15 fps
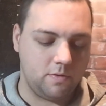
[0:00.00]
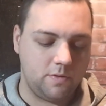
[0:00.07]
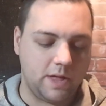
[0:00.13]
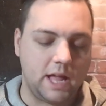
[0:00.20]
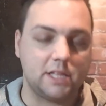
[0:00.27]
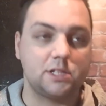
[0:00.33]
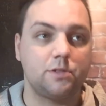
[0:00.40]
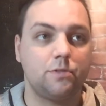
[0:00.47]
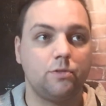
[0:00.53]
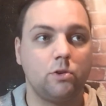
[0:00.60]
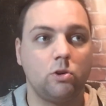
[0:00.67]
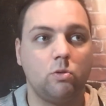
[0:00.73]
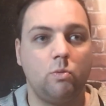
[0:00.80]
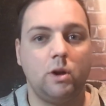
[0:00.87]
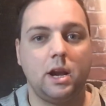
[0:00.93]
That's
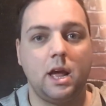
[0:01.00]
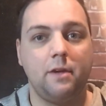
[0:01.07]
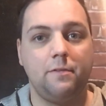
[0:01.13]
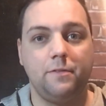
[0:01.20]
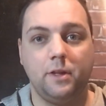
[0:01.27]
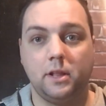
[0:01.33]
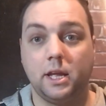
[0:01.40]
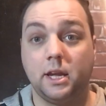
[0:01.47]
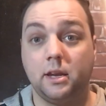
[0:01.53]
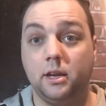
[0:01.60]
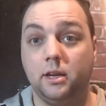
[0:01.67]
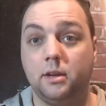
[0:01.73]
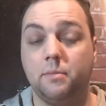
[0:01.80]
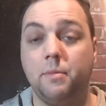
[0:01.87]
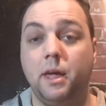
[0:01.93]
for when I feel like I
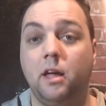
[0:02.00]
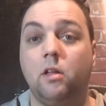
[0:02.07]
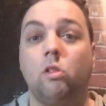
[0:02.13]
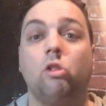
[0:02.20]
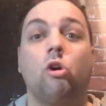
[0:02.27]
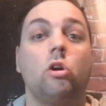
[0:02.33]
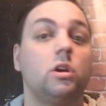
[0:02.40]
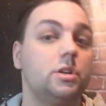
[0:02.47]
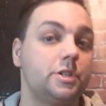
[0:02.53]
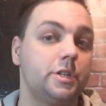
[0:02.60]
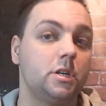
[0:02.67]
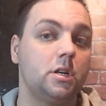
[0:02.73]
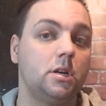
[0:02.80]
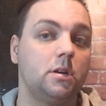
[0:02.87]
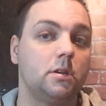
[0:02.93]
need to make
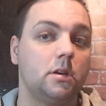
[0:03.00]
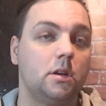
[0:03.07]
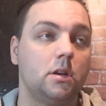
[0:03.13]
larger